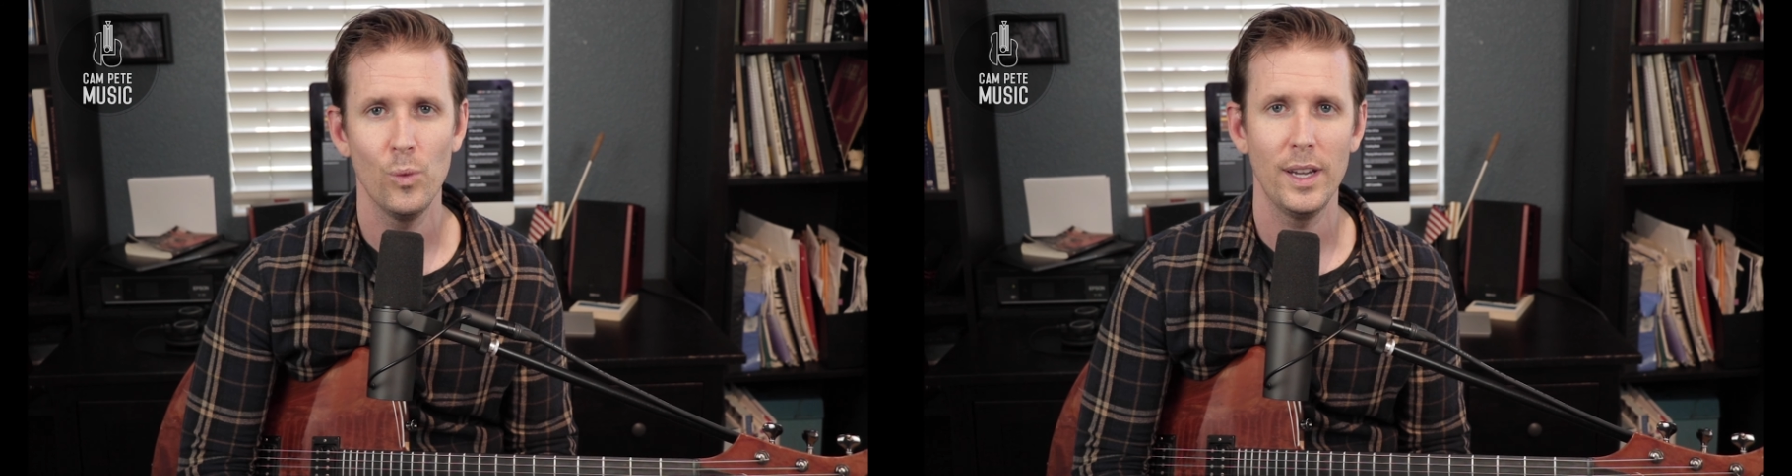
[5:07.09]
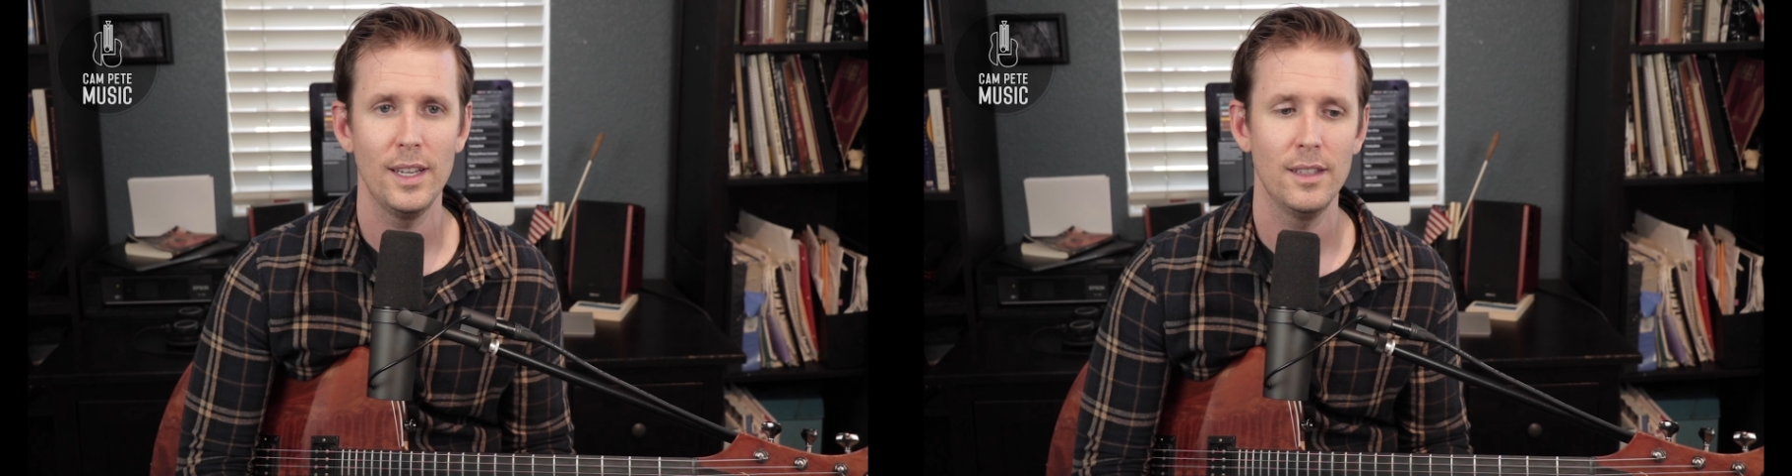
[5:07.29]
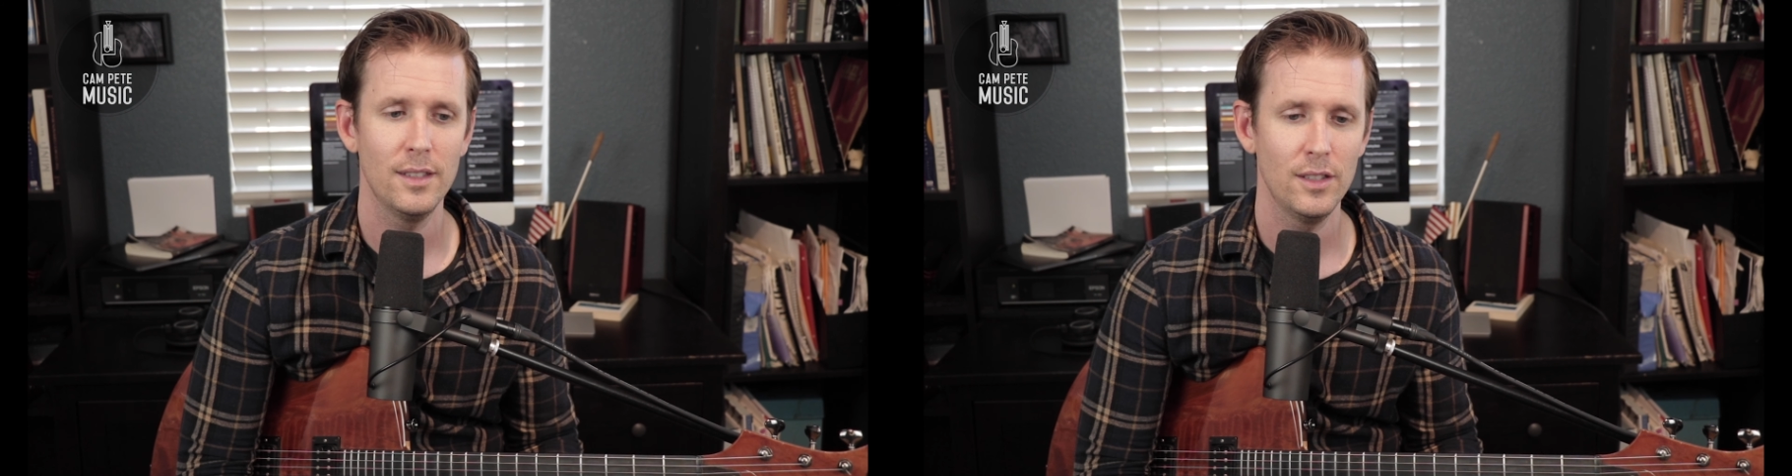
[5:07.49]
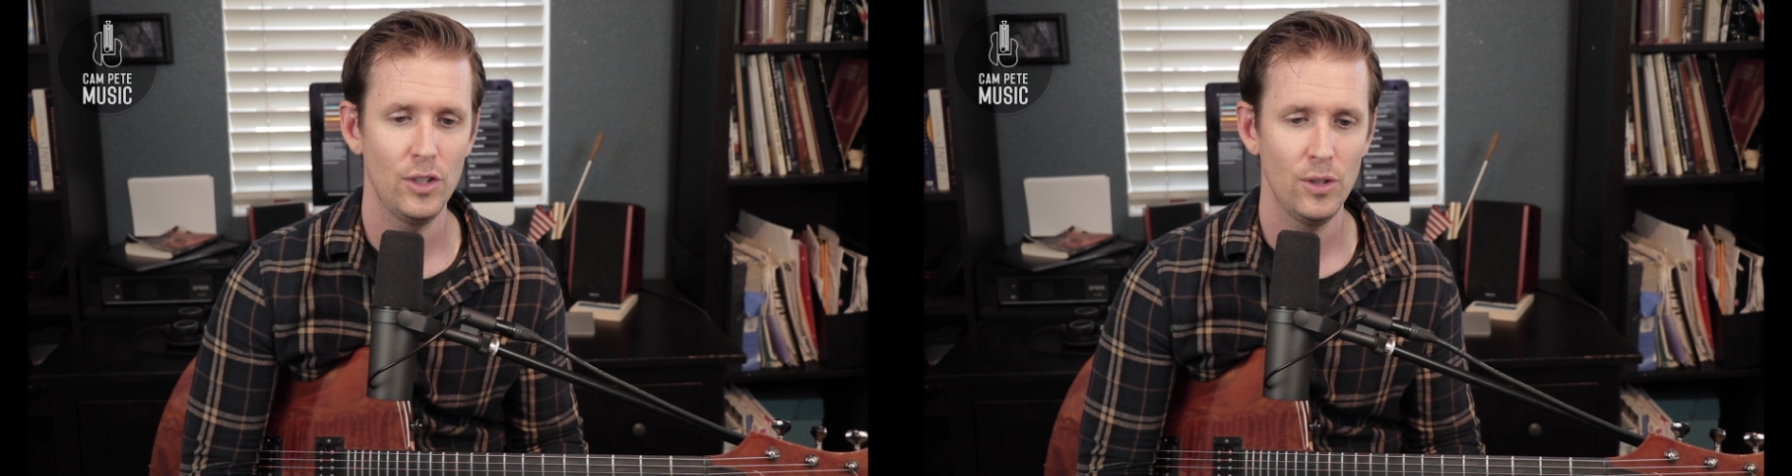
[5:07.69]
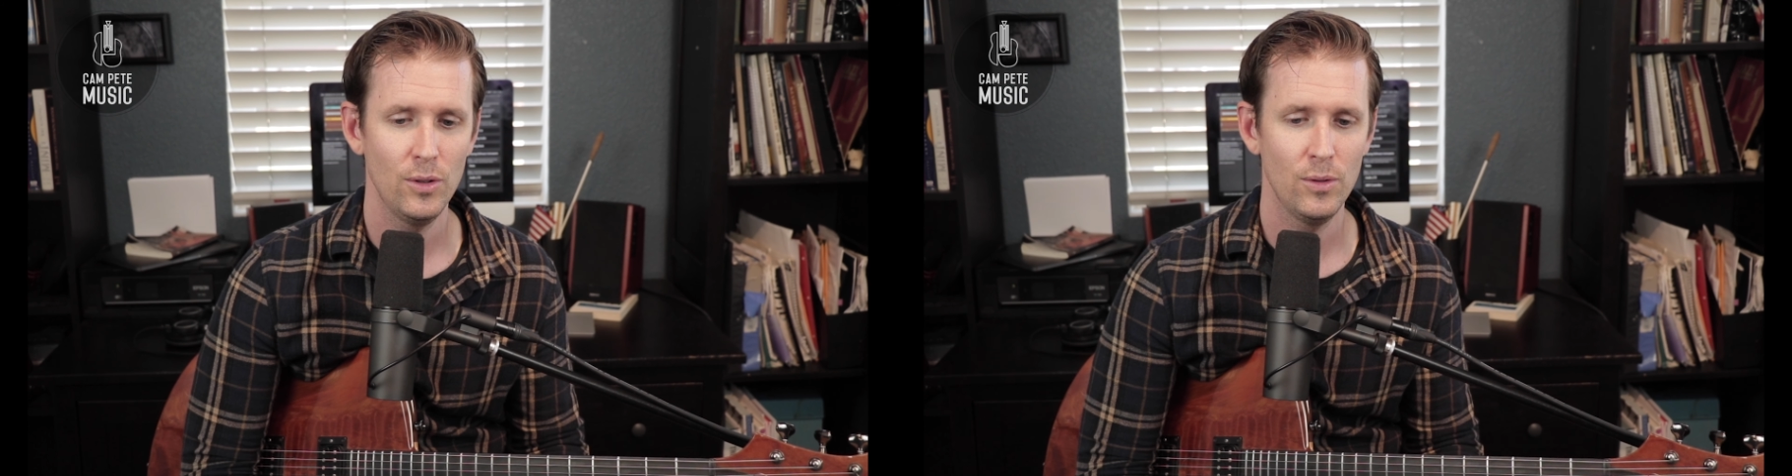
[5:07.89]
ways
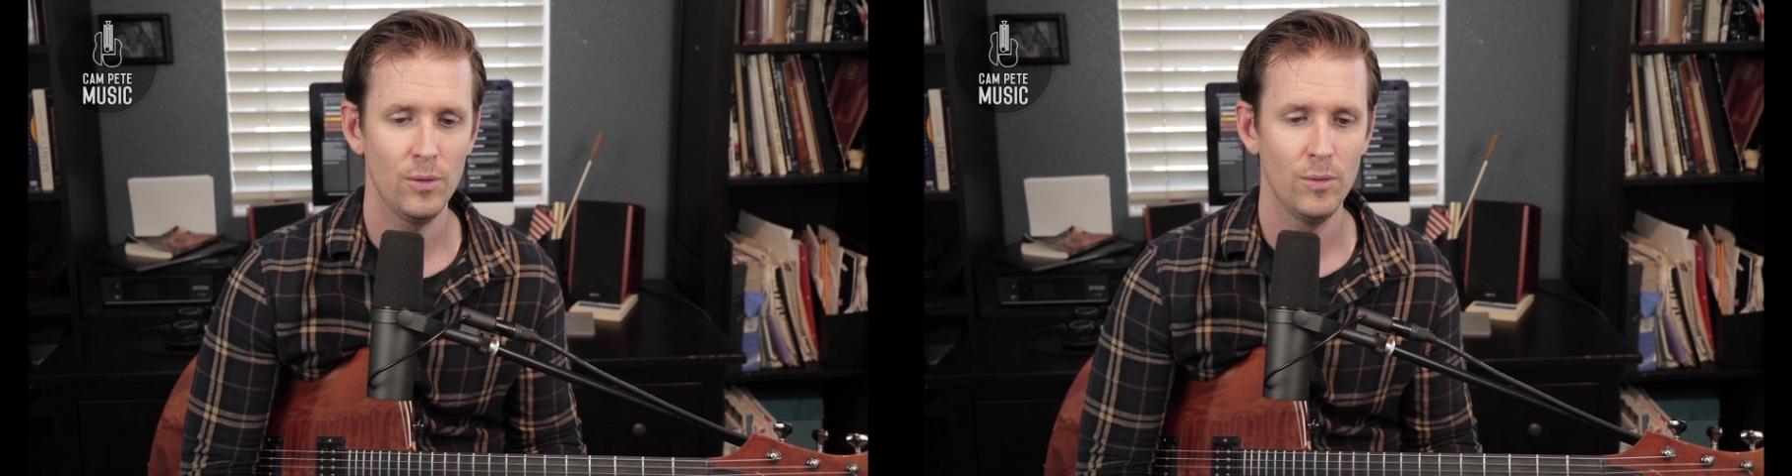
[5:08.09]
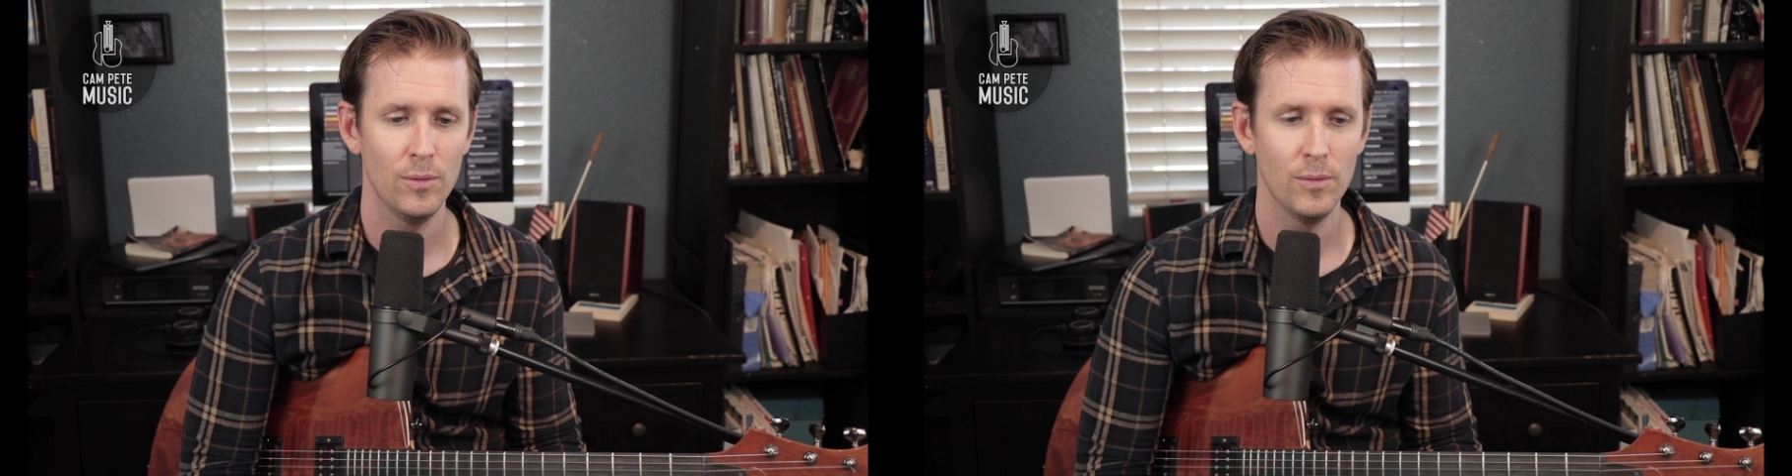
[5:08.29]
to